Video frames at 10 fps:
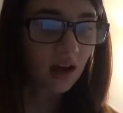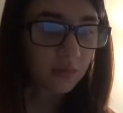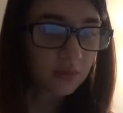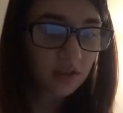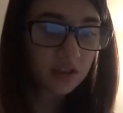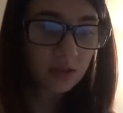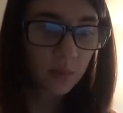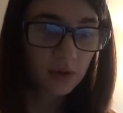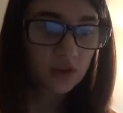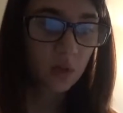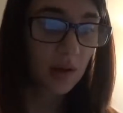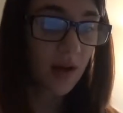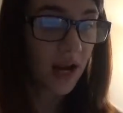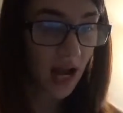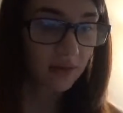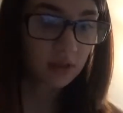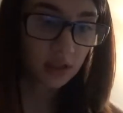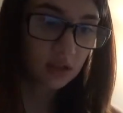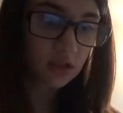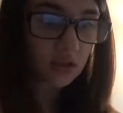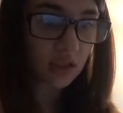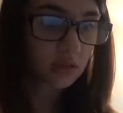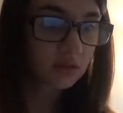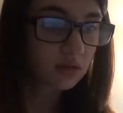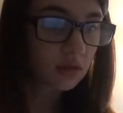Predisposed to weigh about average, true.